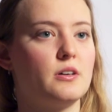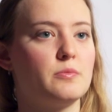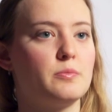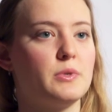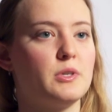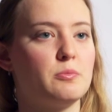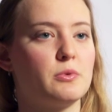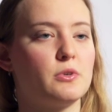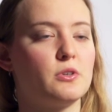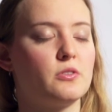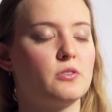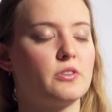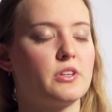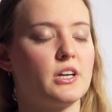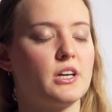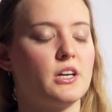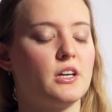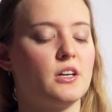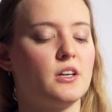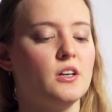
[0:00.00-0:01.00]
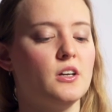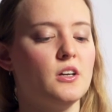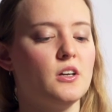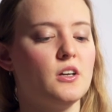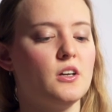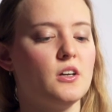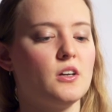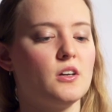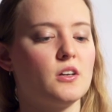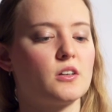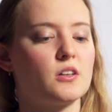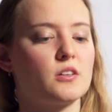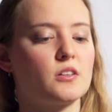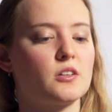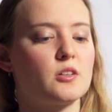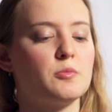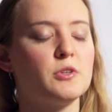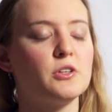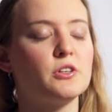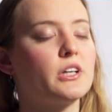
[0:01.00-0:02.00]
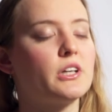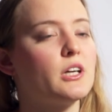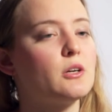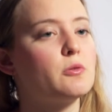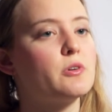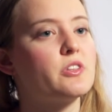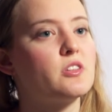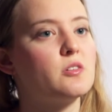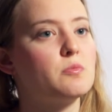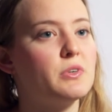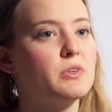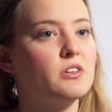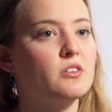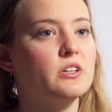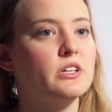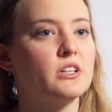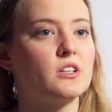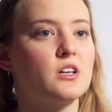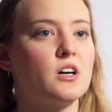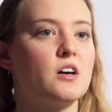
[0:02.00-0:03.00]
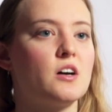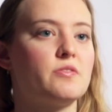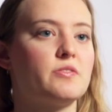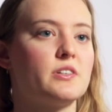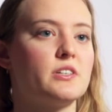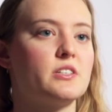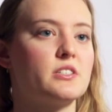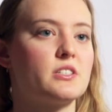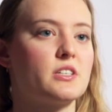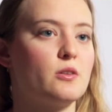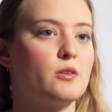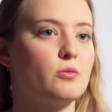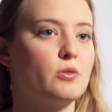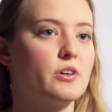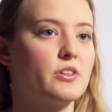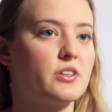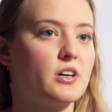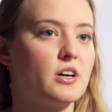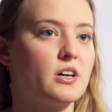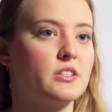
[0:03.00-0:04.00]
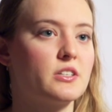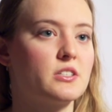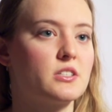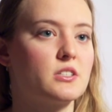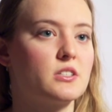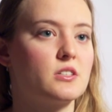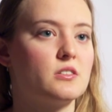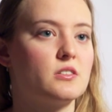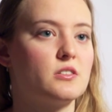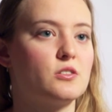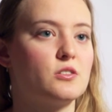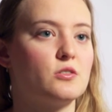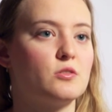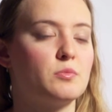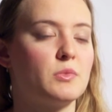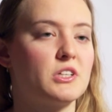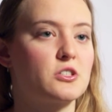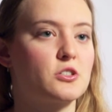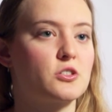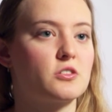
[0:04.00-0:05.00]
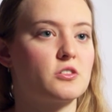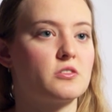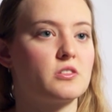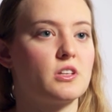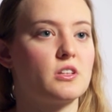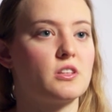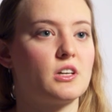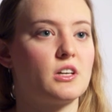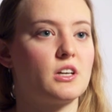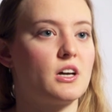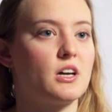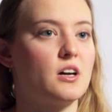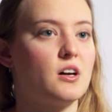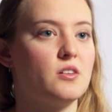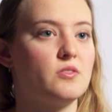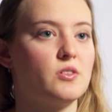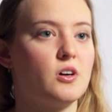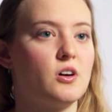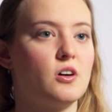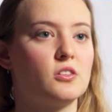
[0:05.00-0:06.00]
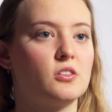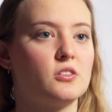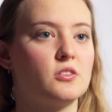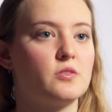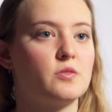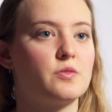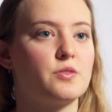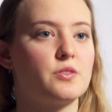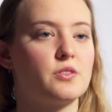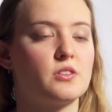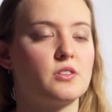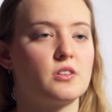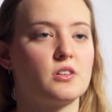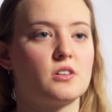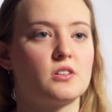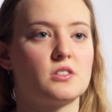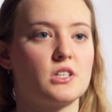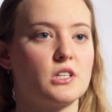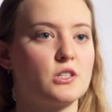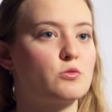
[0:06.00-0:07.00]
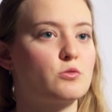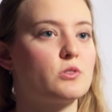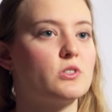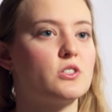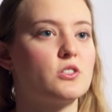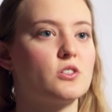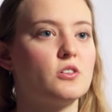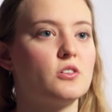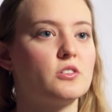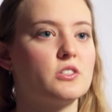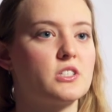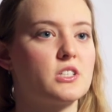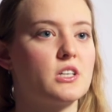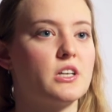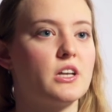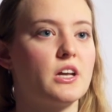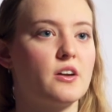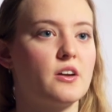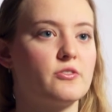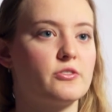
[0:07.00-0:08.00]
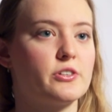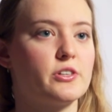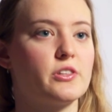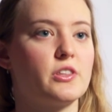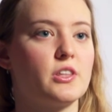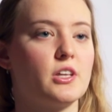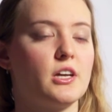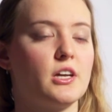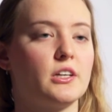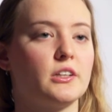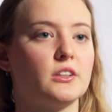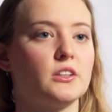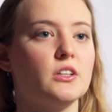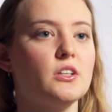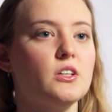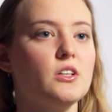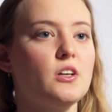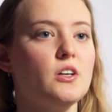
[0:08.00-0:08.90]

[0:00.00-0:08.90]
people, they communicate with the billing office and with us to make sure that they have all of the test results and everything